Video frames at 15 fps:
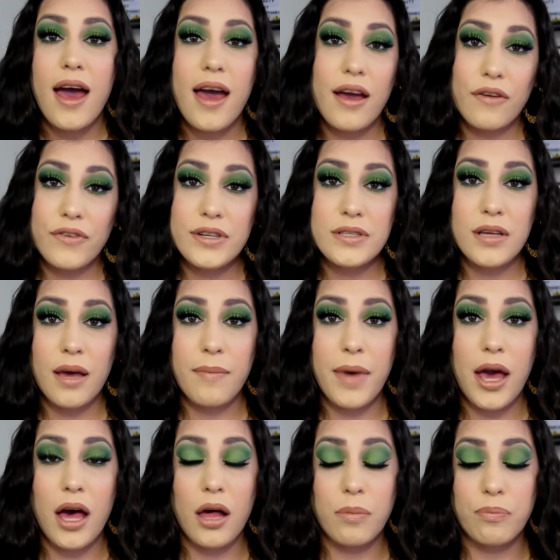every time
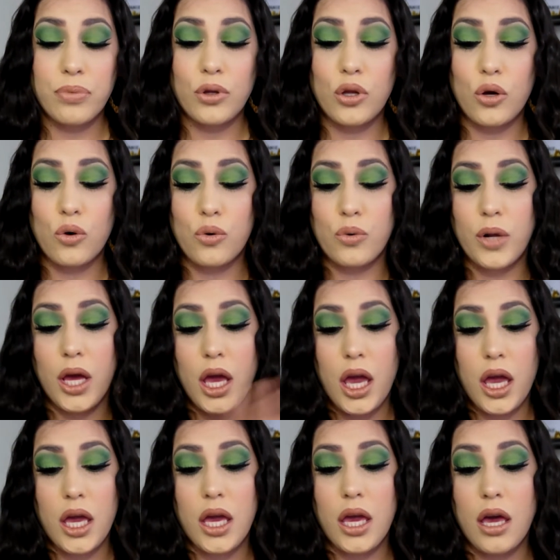I upload
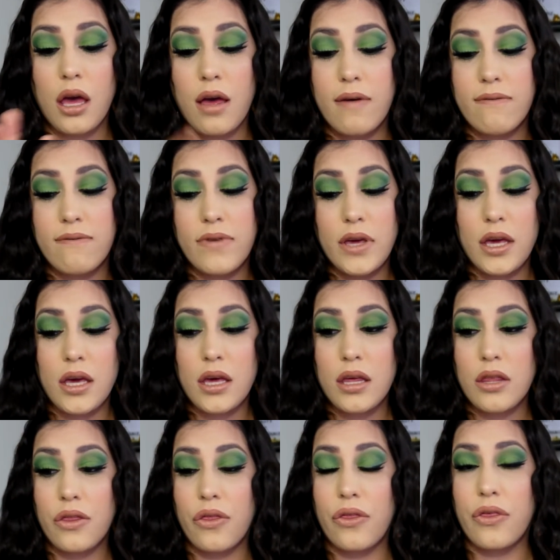a
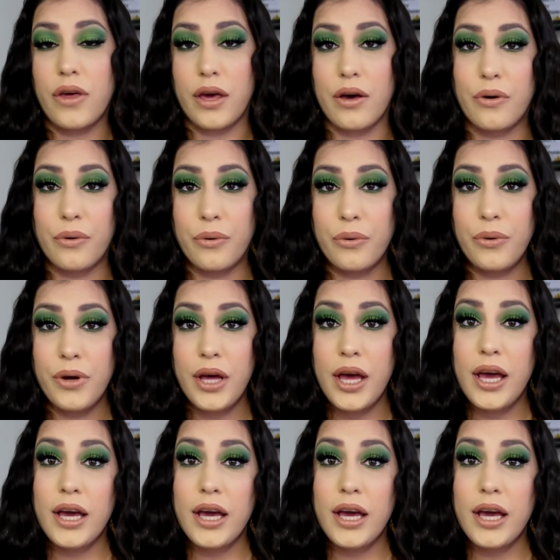video.